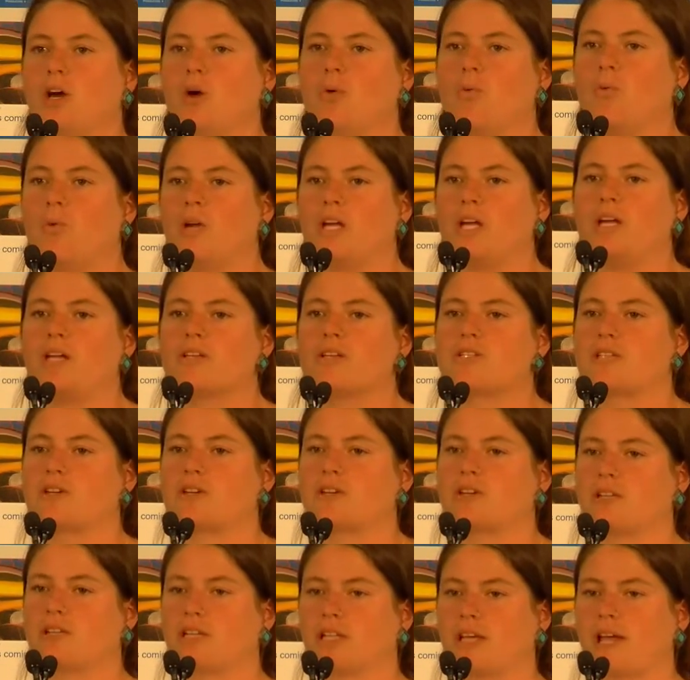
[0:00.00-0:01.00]
we
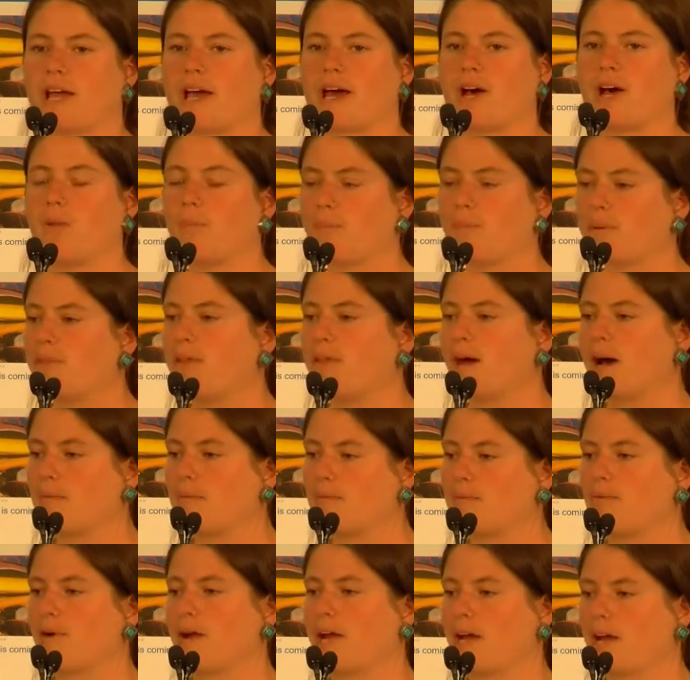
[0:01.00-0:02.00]
certainly help
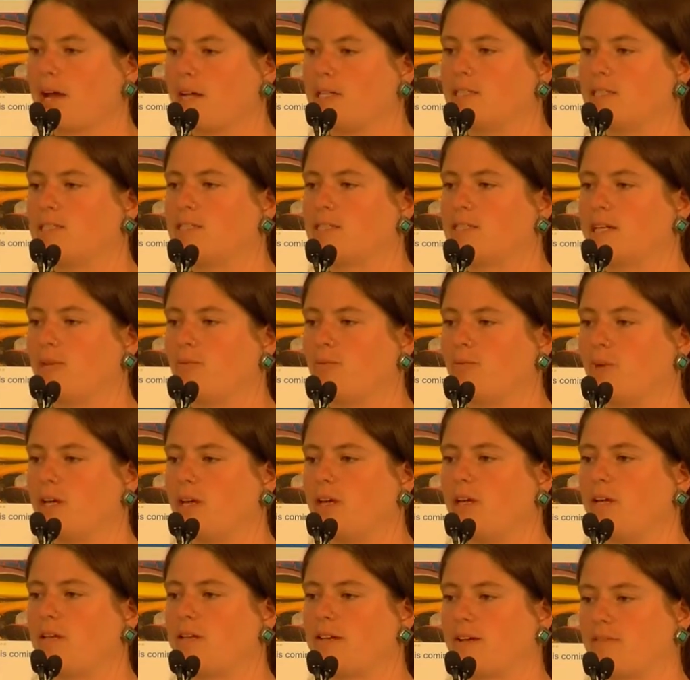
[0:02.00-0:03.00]
that brand, and
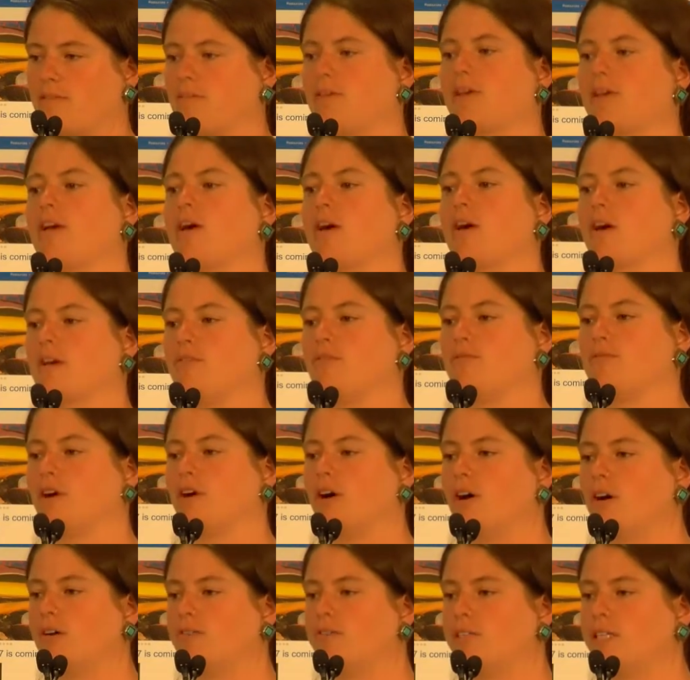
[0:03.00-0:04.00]
we definitely are
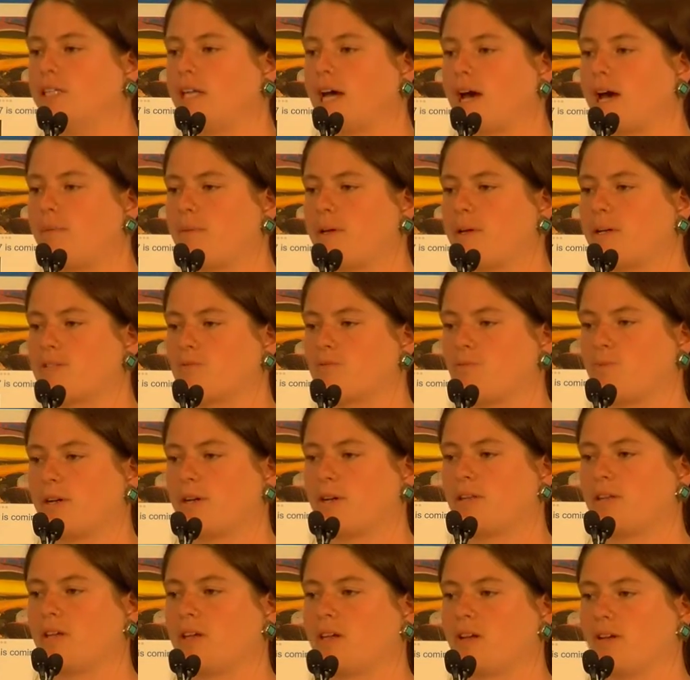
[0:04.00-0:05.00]
involved in that because we
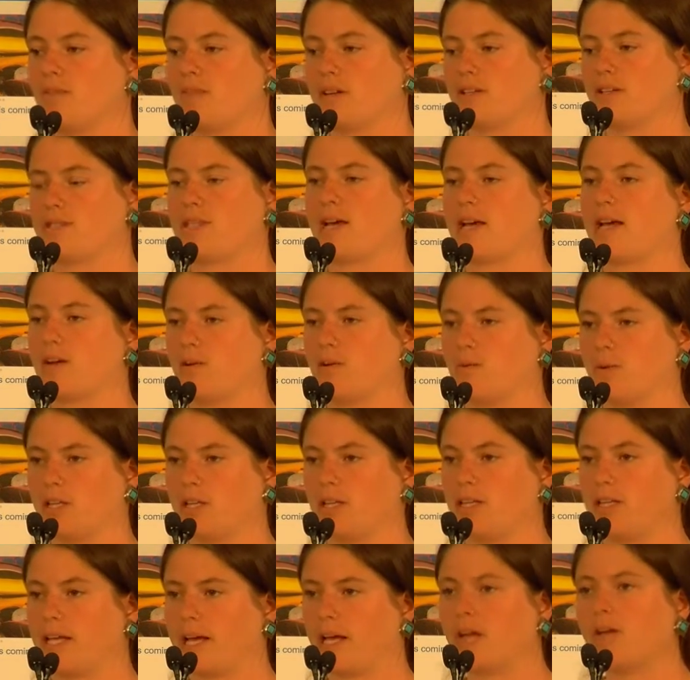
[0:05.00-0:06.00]
are the Intervale Center, we're
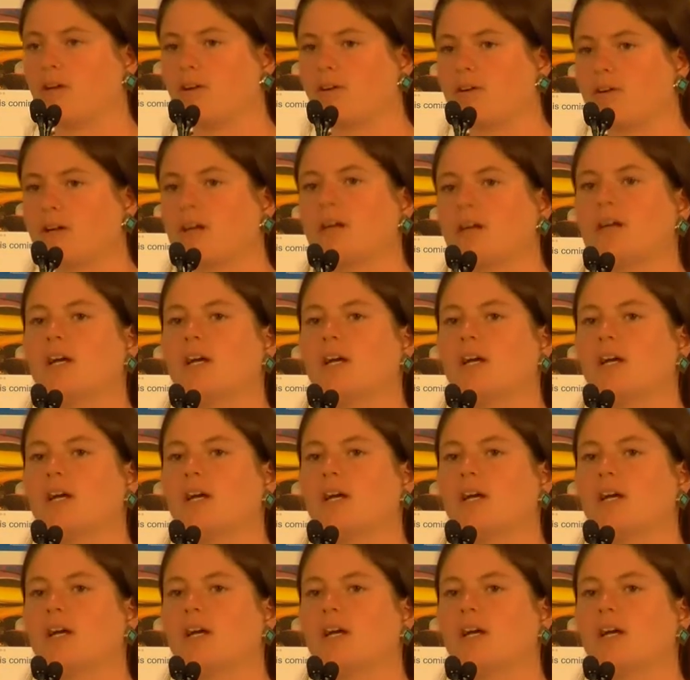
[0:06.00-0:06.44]
the landowner.